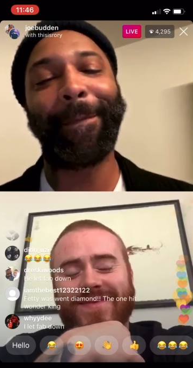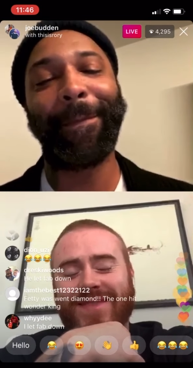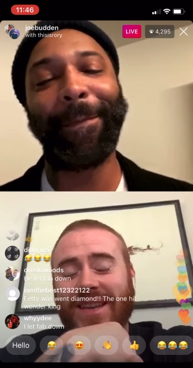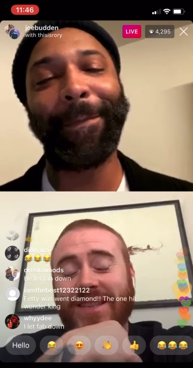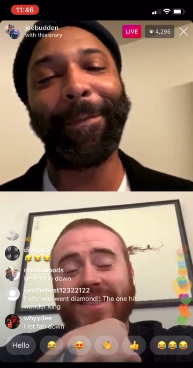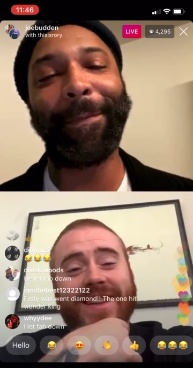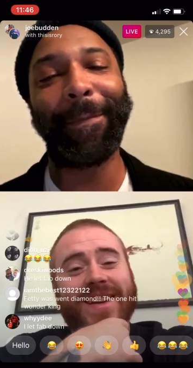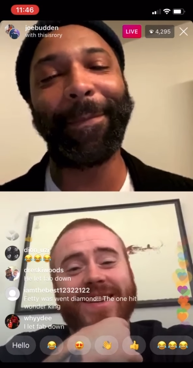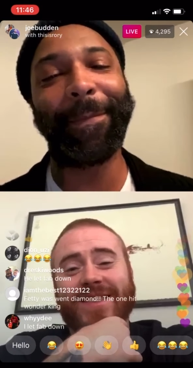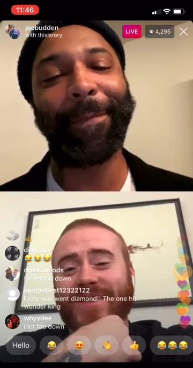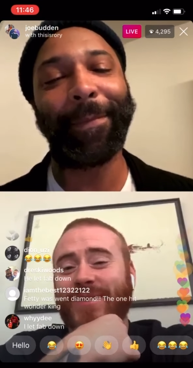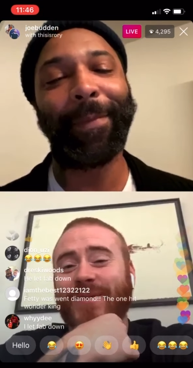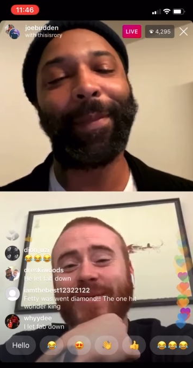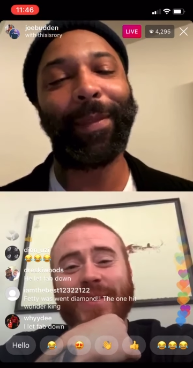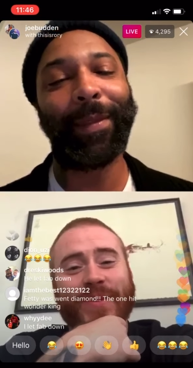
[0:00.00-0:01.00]
Speaker 1: He's not gonna
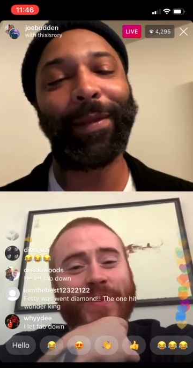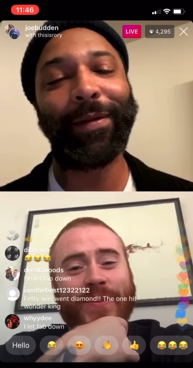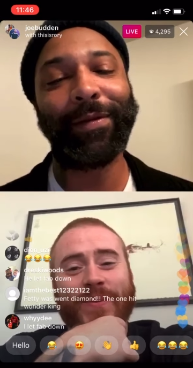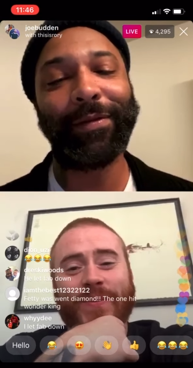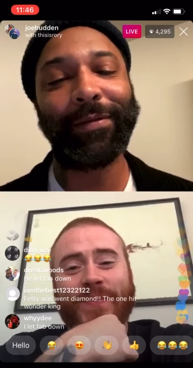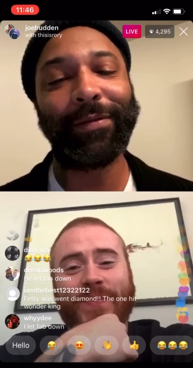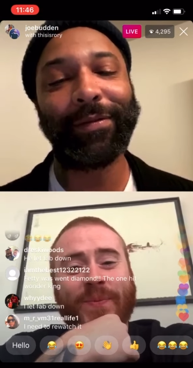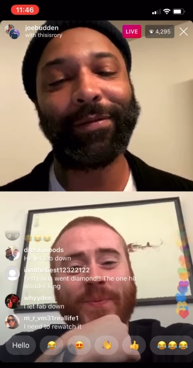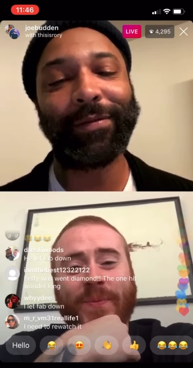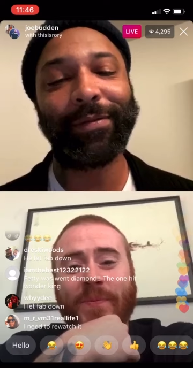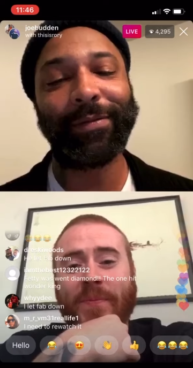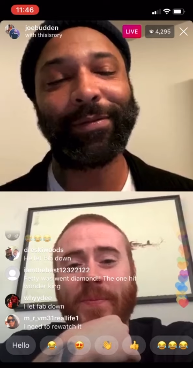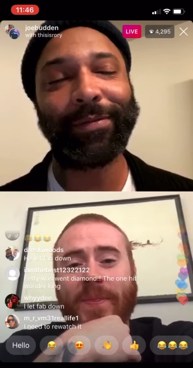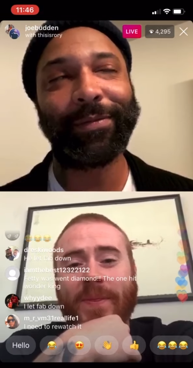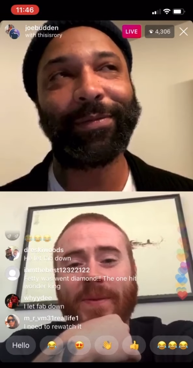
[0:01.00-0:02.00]
do it.
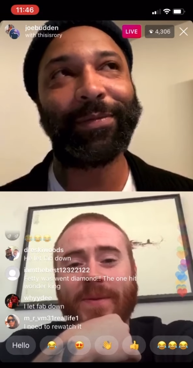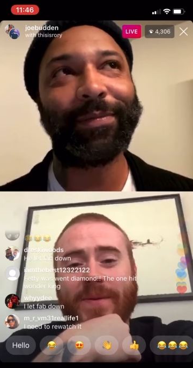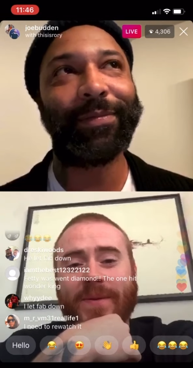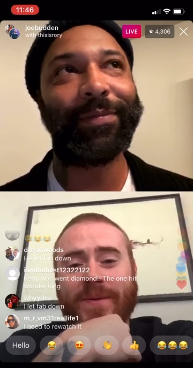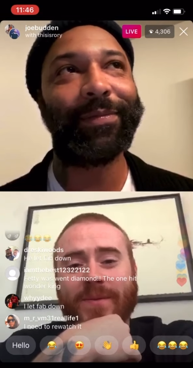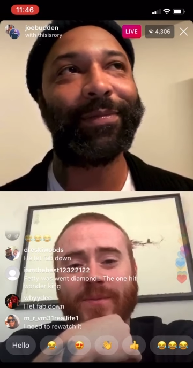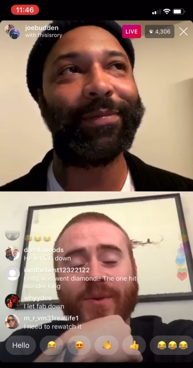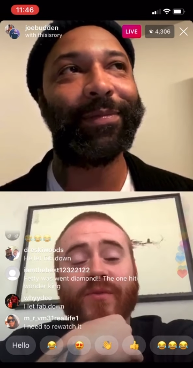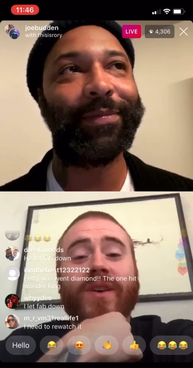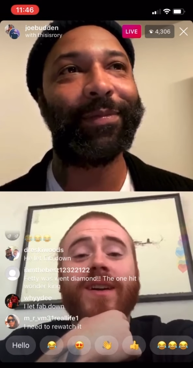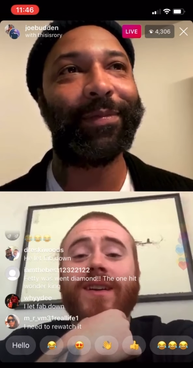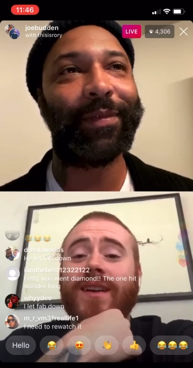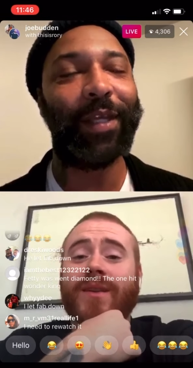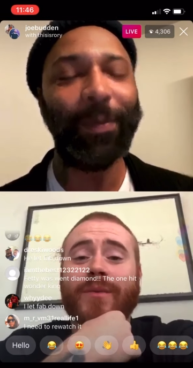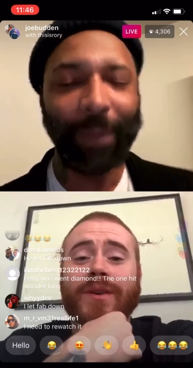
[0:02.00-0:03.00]
But right,
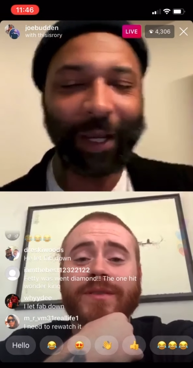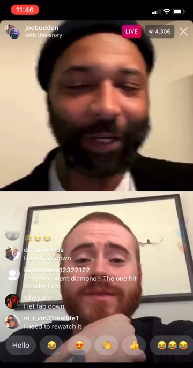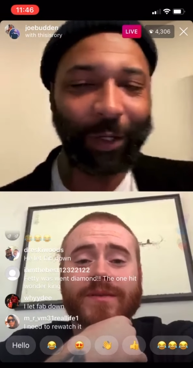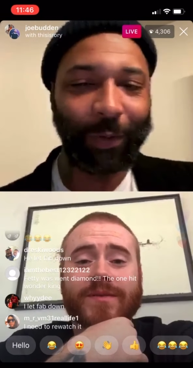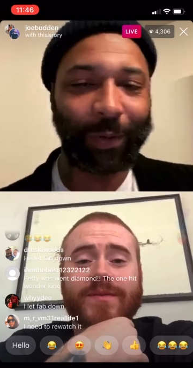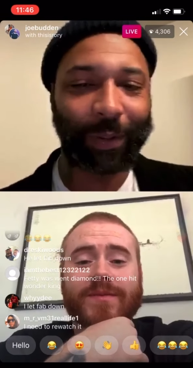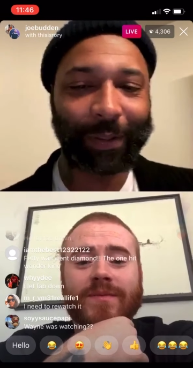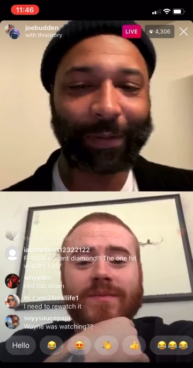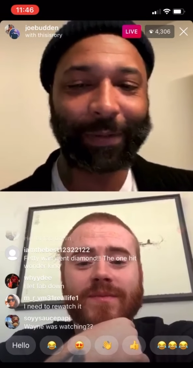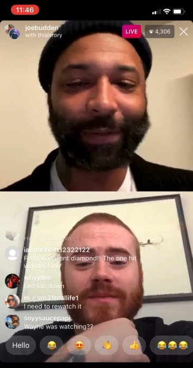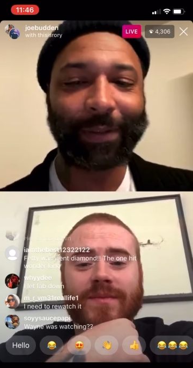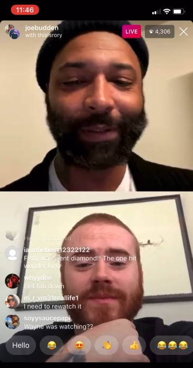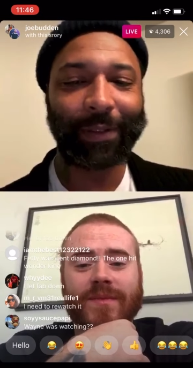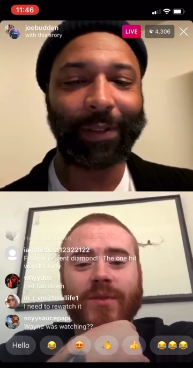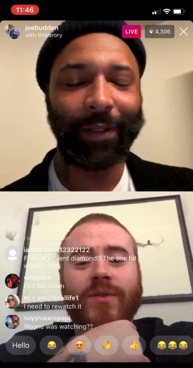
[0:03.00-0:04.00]
Lenny, he might do it.
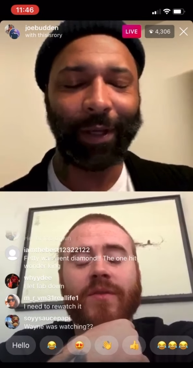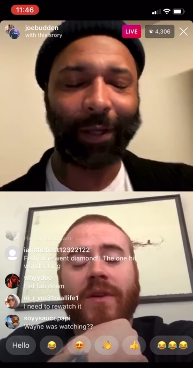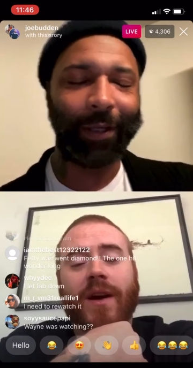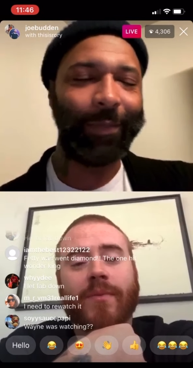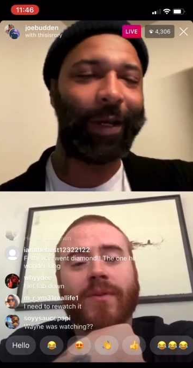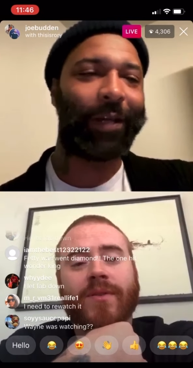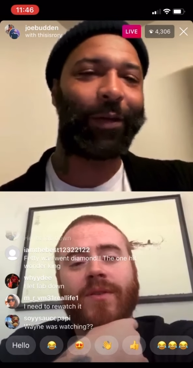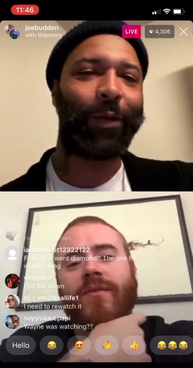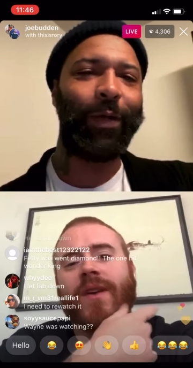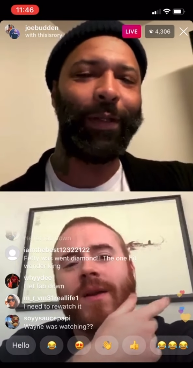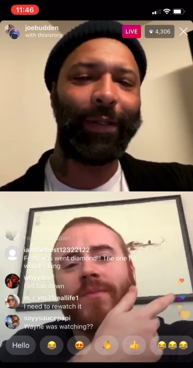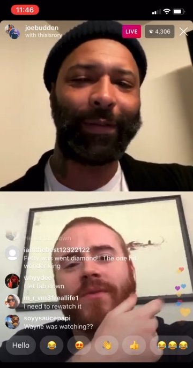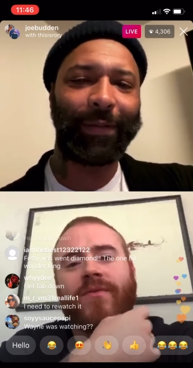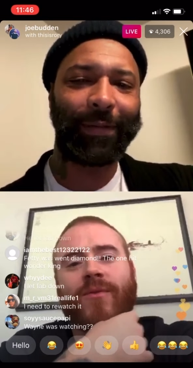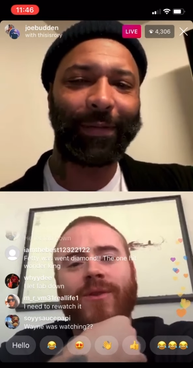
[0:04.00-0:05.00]
You no, can, rap, you can it. rap
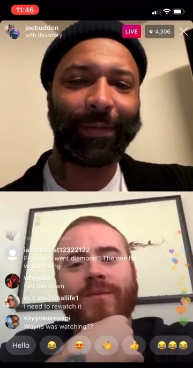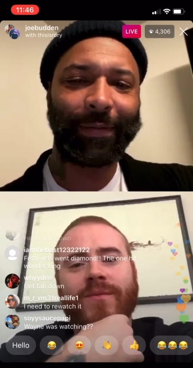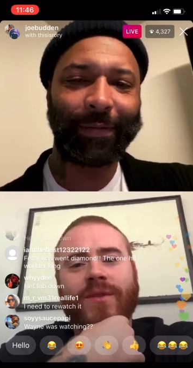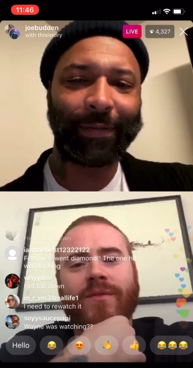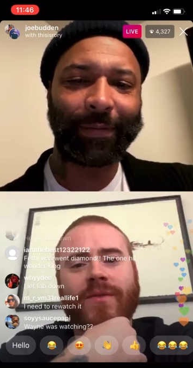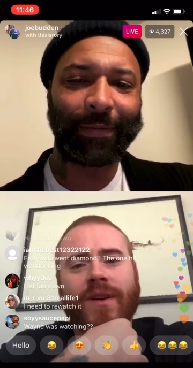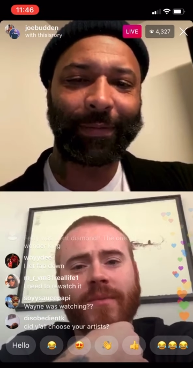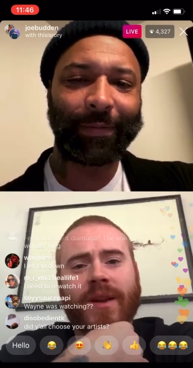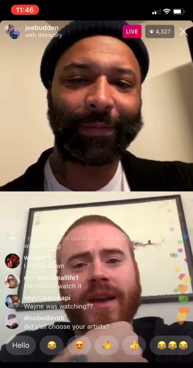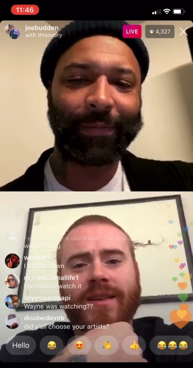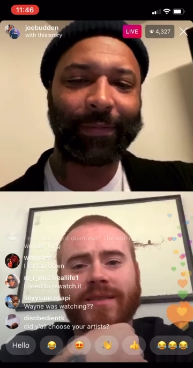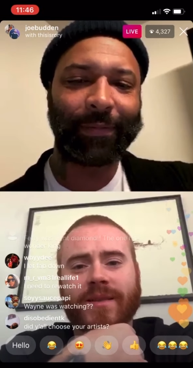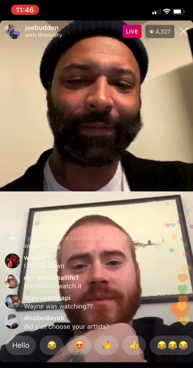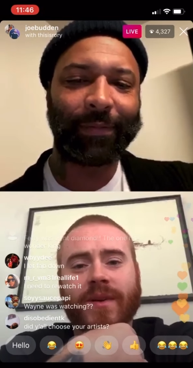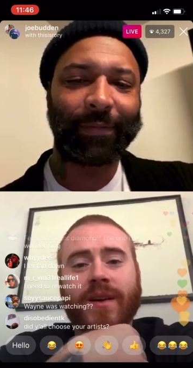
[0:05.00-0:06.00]
it for him. You can rap it as
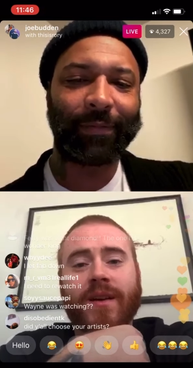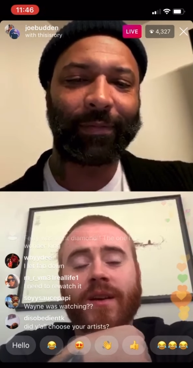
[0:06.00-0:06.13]
him.